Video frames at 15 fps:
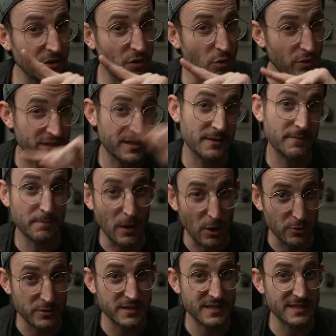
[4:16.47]
going to
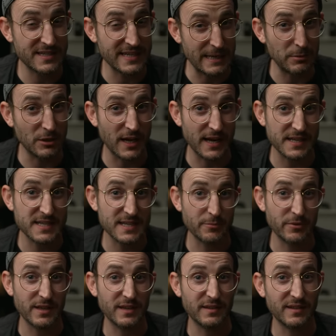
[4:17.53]
post stabilize
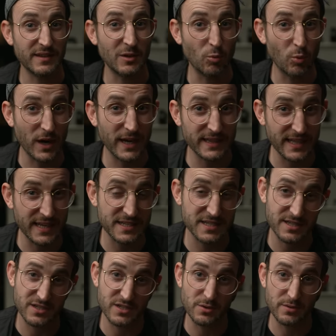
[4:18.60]
some of this. And the wide lens
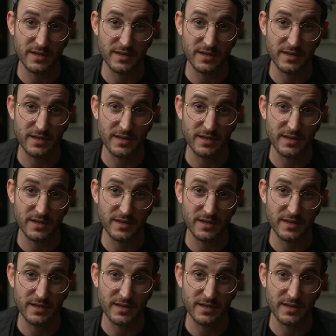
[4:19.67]
does two